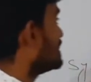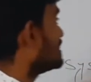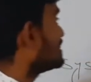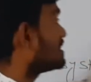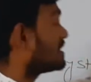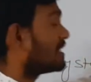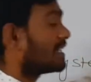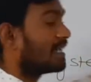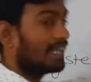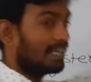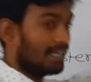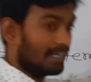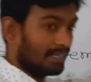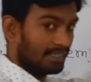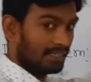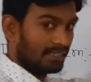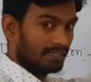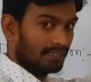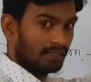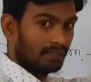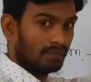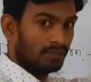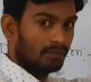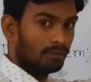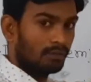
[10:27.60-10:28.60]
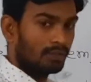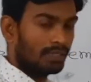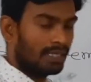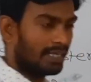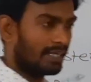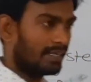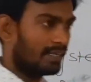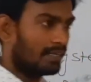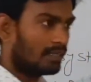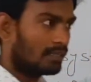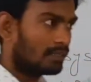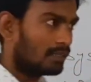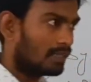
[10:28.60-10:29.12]
is air, okay,
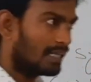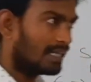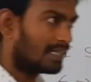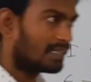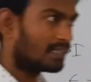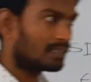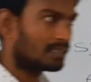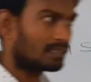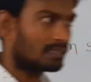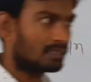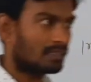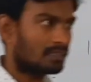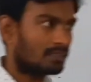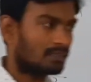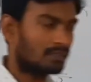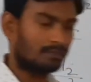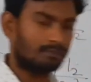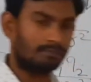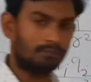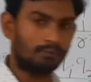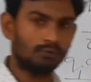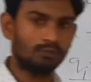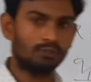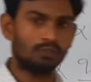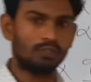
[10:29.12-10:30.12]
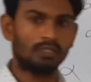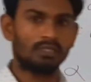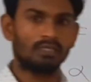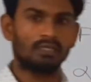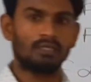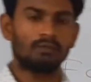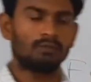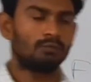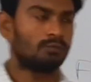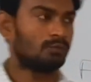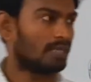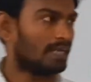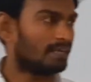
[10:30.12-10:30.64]
let us suppose
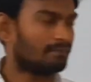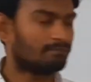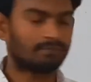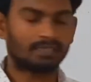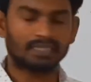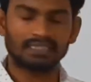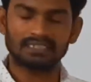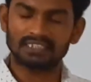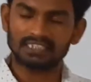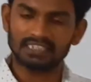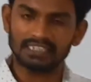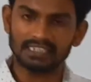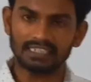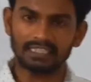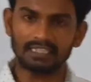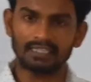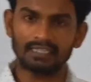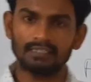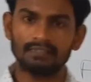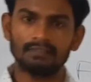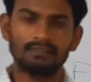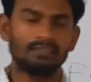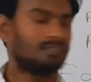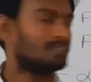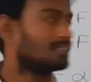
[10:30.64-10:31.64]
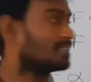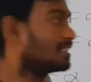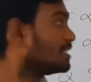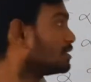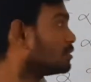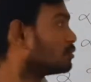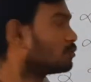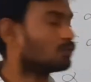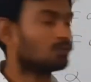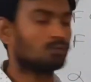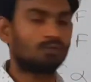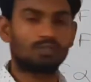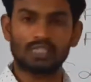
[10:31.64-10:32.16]
we have considered
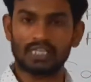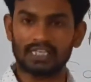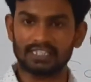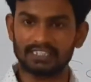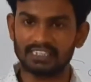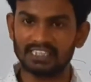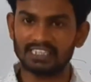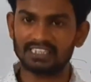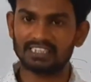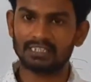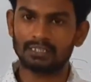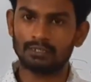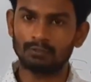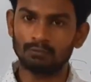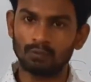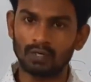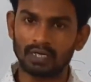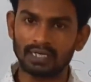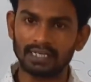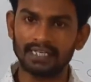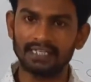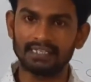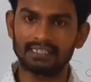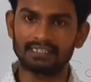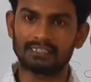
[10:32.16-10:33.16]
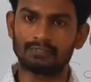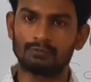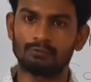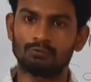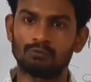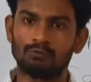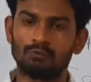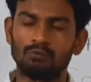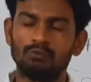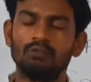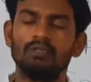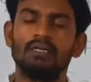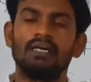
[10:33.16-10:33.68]
these two charges Q1 and
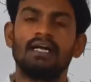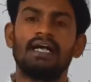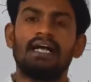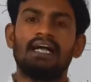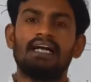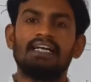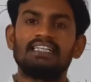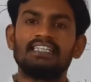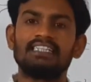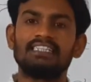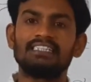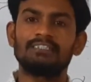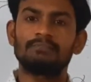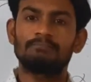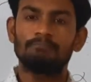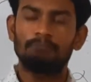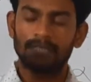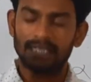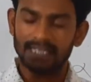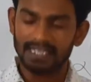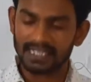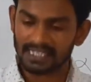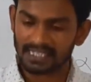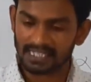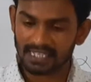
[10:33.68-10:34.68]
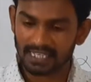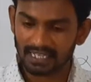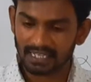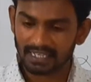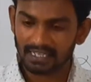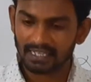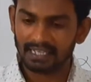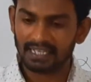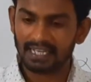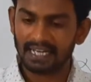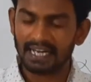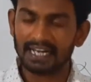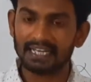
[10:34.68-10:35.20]
Q2 and it is placed
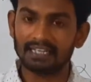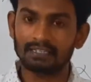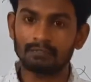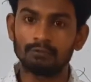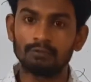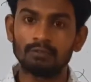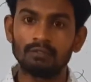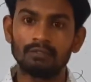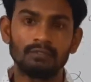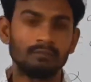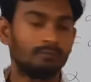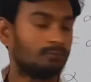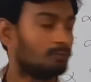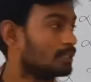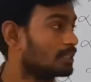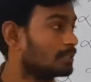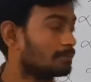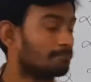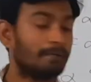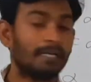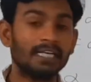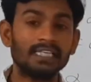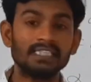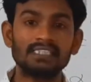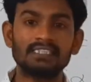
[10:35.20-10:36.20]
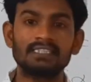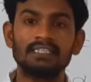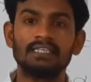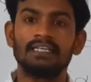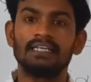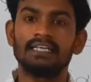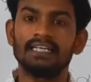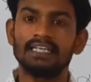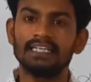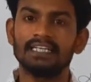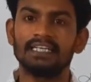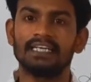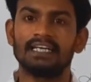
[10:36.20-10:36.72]
at which place?
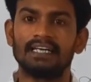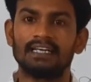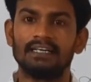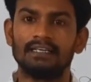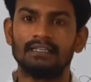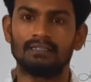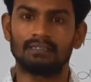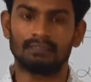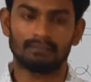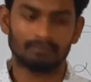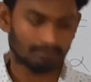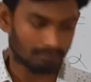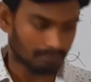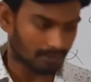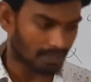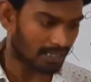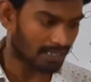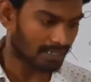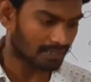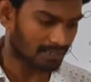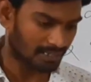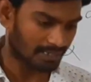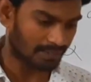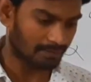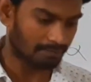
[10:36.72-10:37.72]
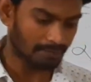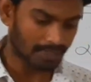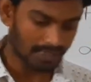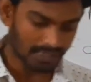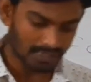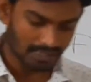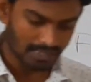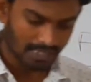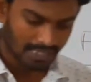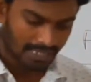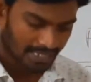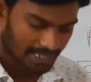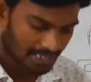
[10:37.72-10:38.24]
In air. That
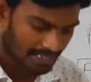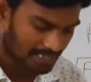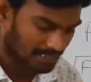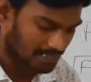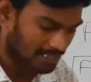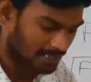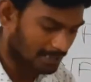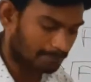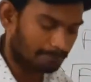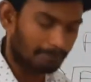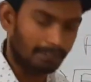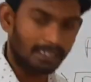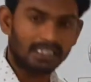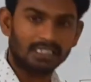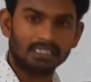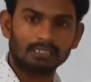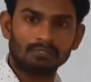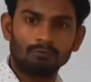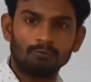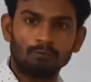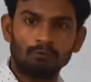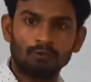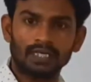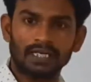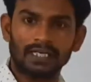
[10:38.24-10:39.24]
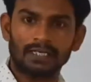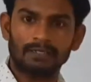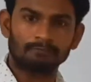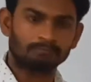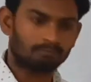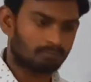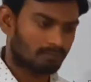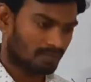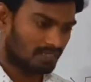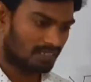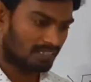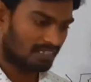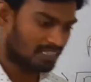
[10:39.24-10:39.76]
means in this place.
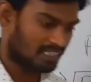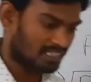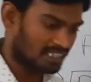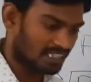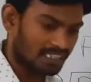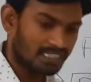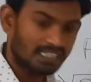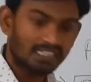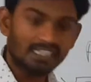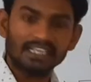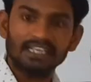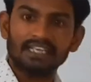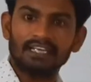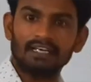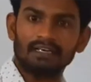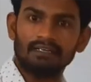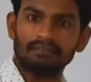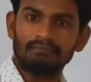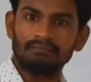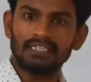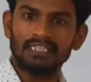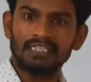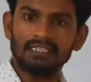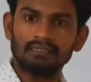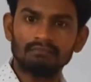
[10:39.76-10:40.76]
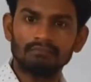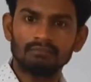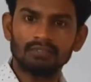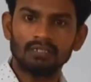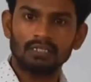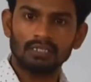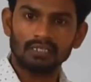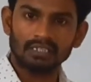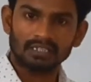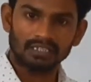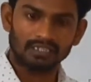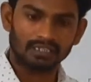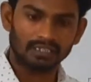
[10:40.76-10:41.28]
Okay, this is air
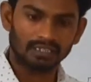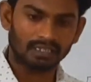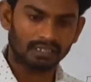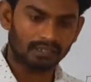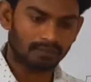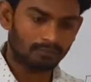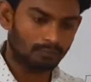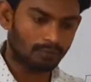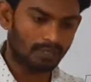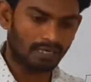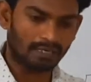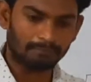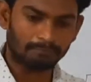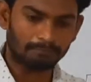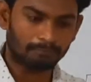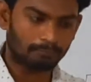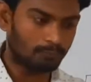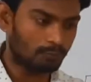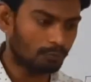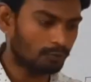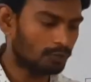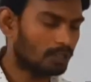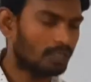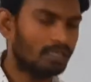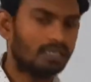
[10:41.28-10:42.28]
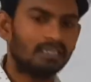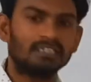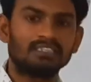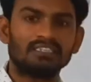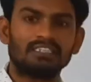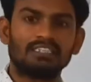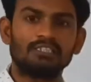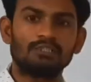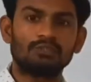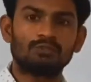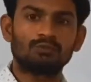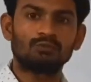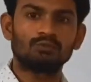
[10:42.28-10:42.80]
medium. Here we have put
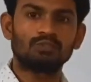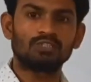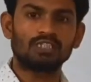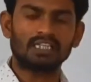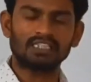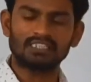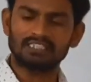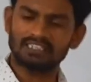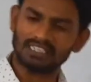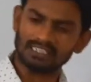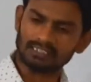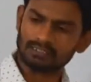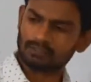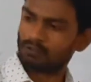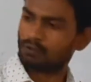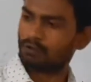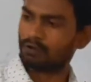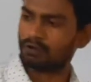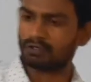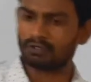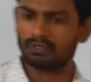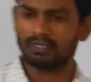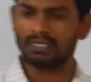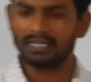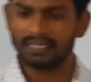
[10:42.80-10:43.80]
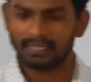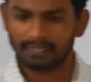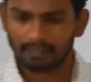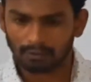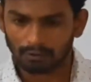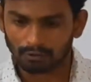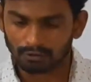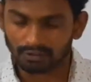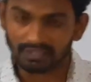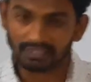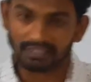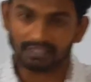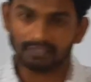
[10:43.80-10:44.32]
these two charges, or
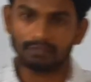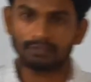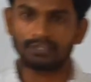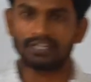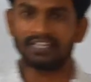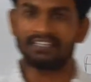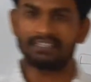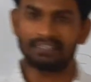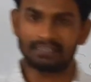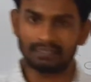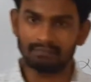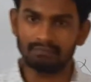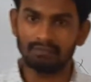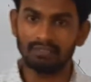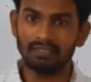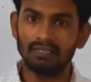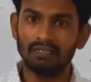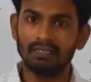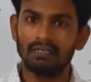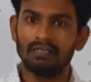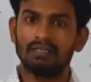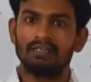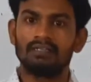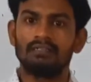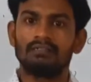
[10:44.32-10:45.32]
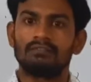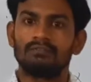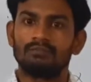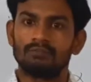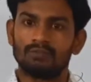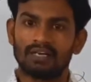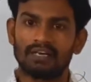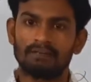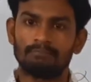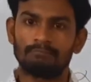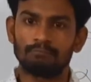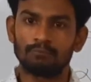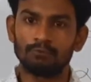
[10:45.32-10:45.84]
on a table
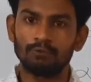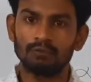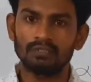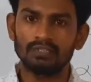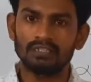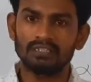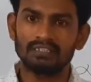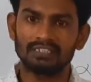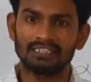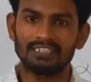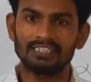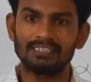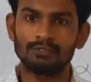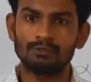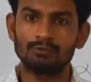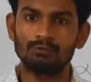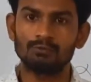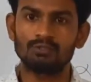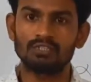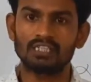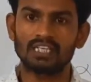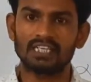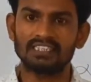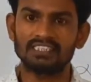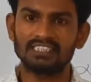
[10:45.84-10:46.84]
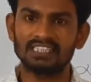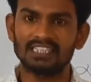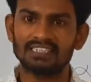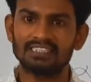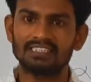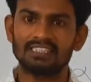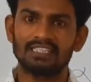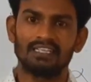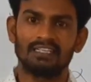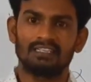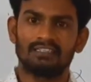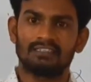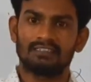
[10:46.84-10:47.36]
we have put these two
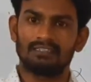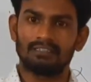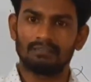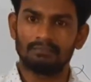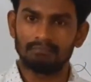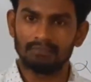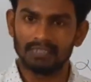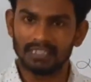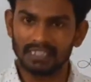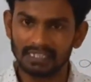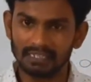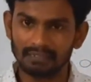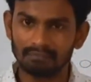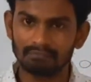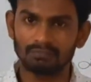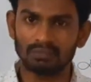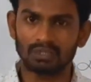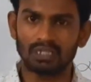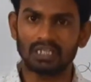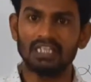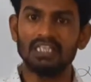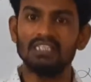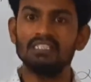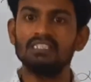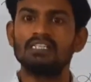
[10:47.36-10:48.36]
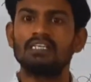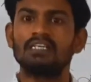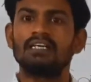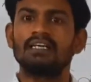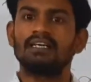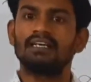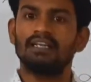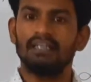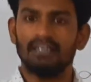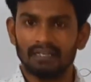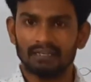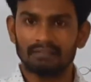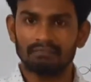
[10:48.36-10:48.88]
charges. The medium is
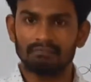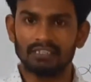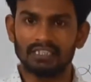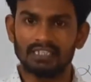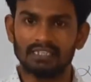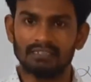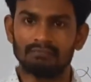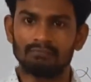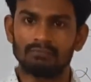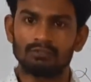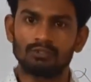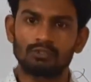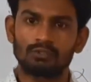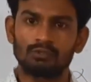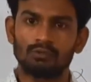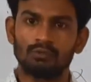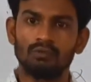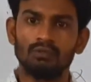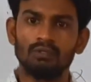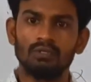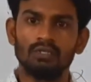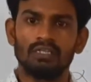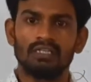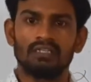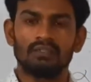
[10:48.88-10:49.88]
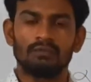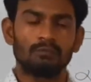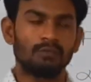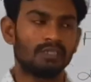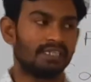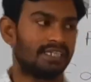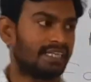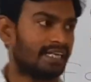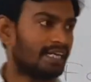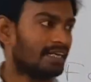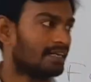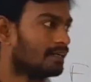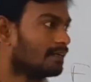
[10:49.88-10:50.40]
air medium, so
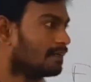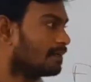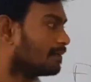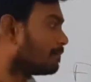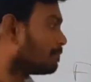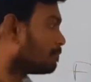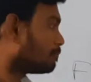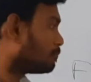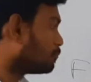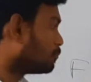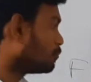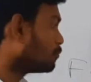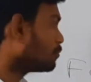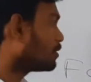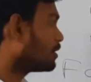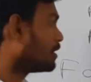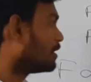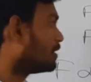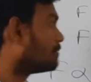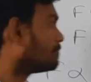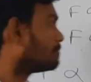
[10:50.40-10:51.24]
we can put